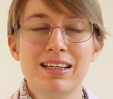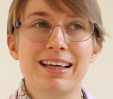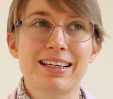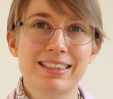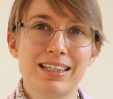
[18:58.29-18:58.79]

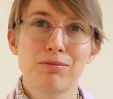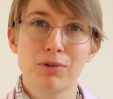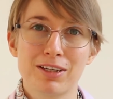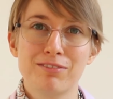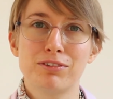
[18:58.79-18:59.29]
Like I said, I'm
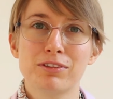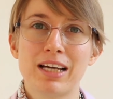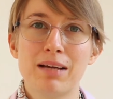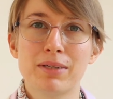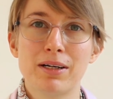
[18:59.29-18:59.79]
working
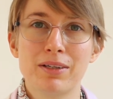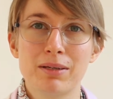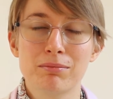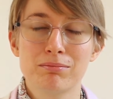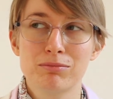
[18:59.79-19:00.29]
full-time now, and
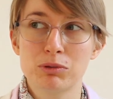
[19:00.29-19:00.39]
I'm